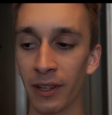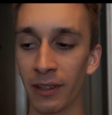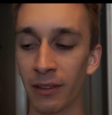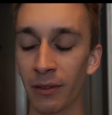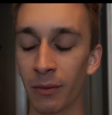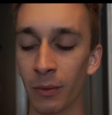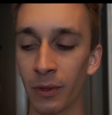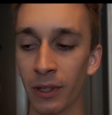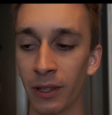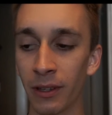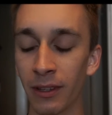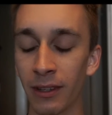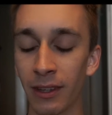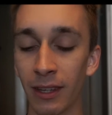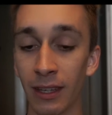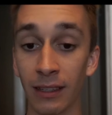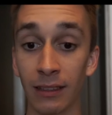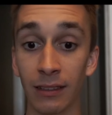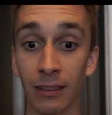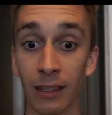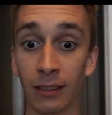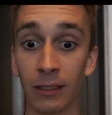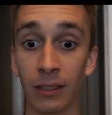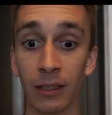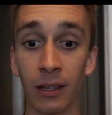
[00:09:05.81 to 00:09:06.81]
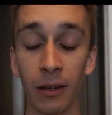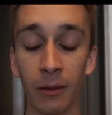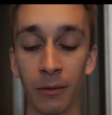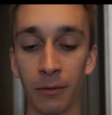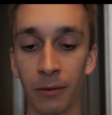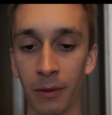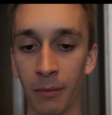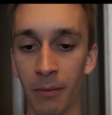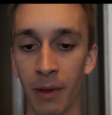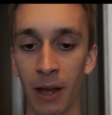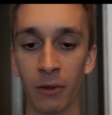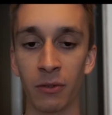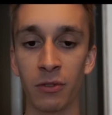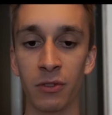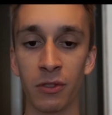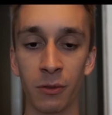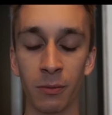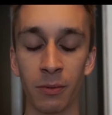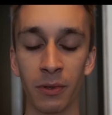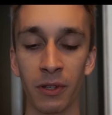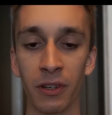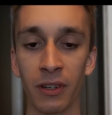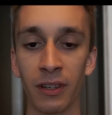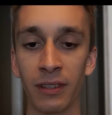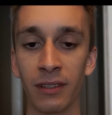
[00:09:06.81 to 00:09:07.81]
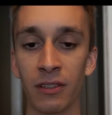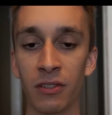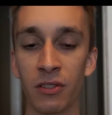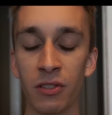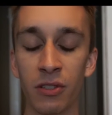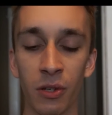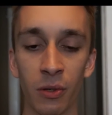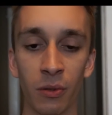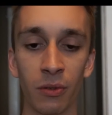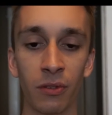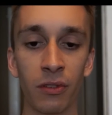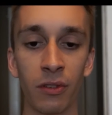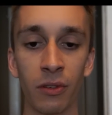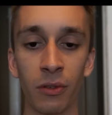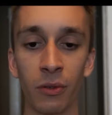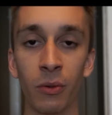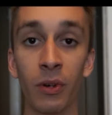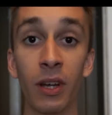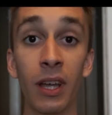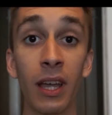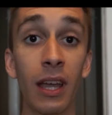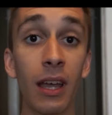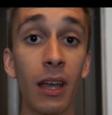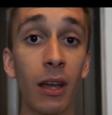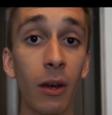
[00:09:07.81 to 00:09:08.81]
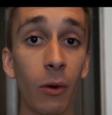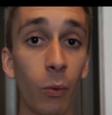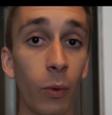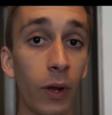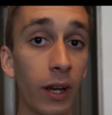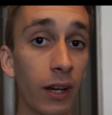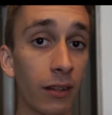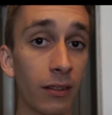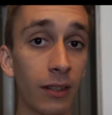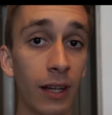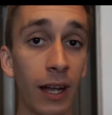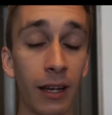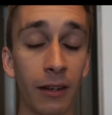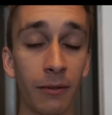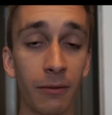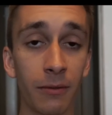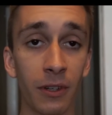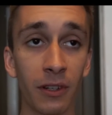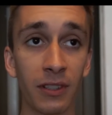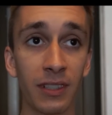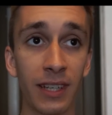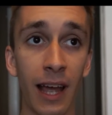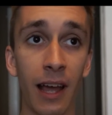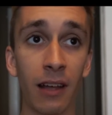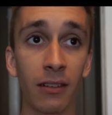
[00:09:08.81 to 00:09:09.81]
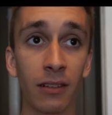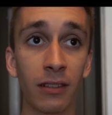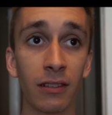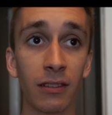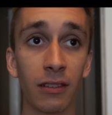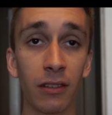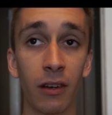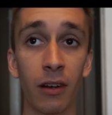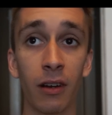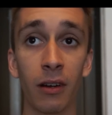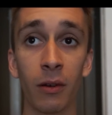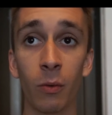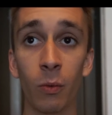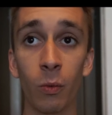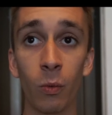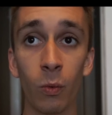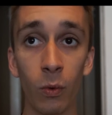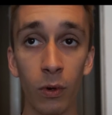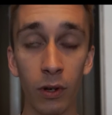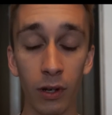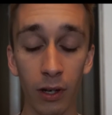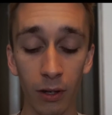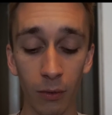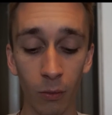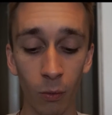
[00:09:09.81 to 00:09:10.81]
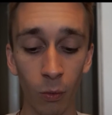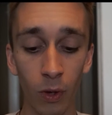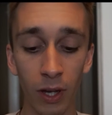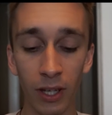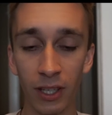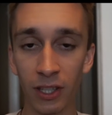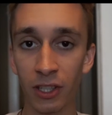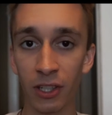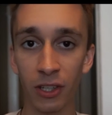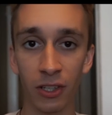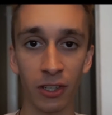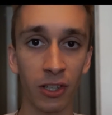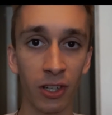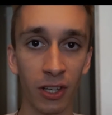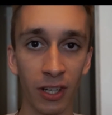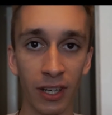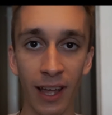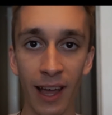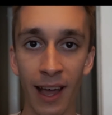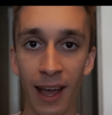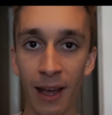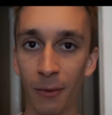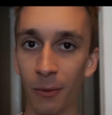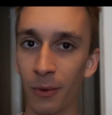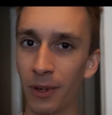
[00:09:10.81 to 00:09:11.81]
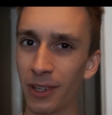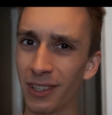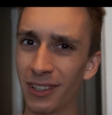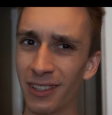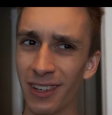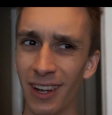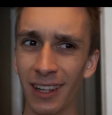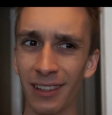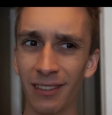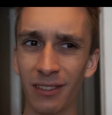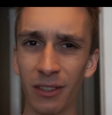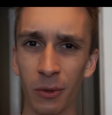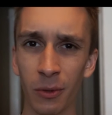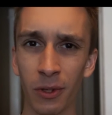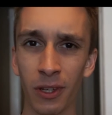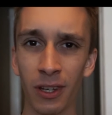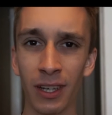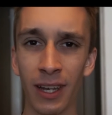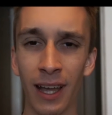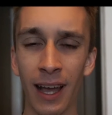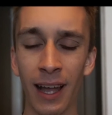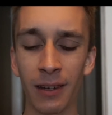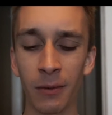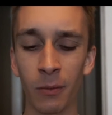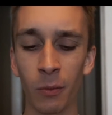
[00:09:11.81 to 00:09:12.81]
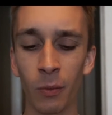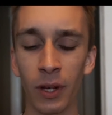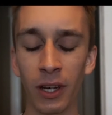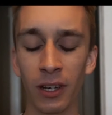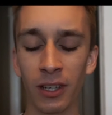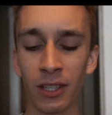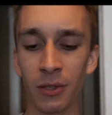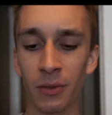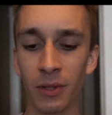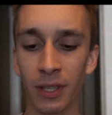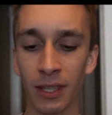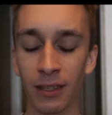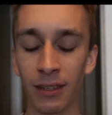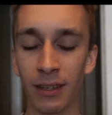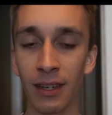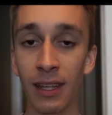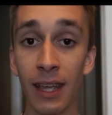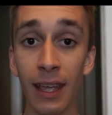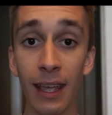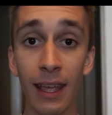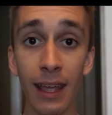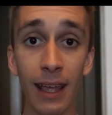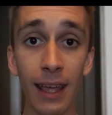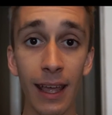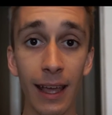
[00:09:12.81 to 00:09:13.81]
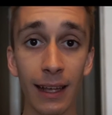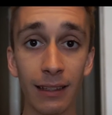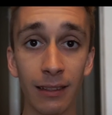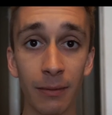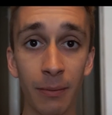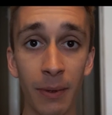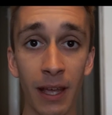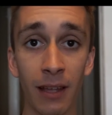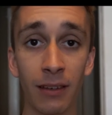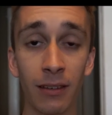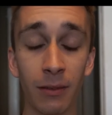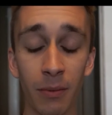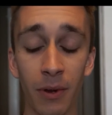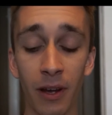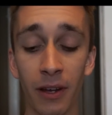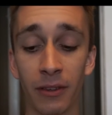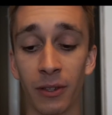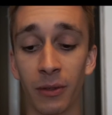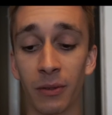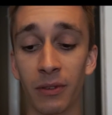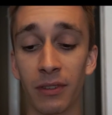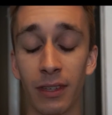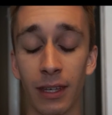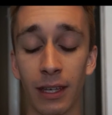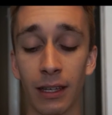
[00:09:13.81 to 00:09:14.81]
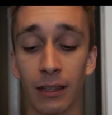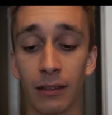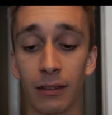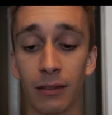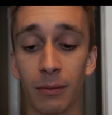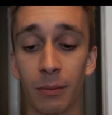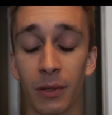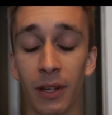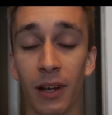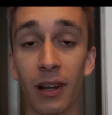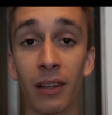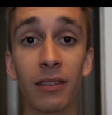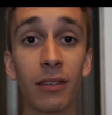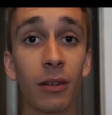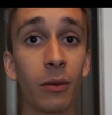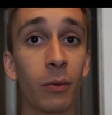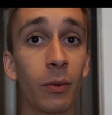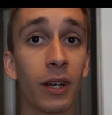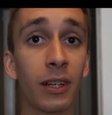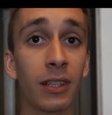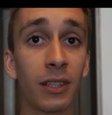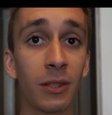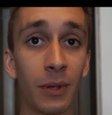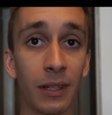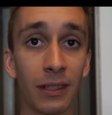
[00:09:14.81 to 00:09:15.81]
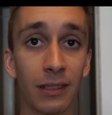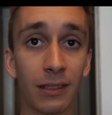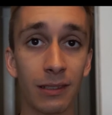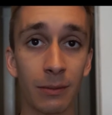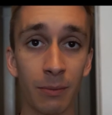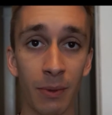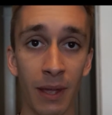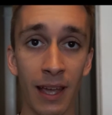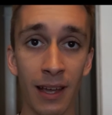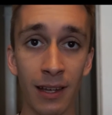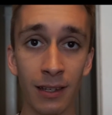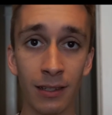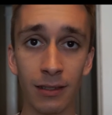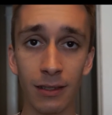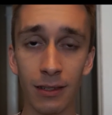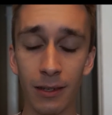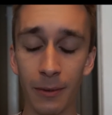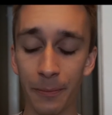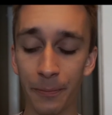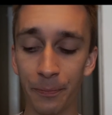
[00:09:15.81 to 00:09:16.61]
That's one of the things I love about Jupiter, is it shows you where a lot of your talents are, what you're good at, what you're not so good at, and where you can expand upon those things. But also where you expand,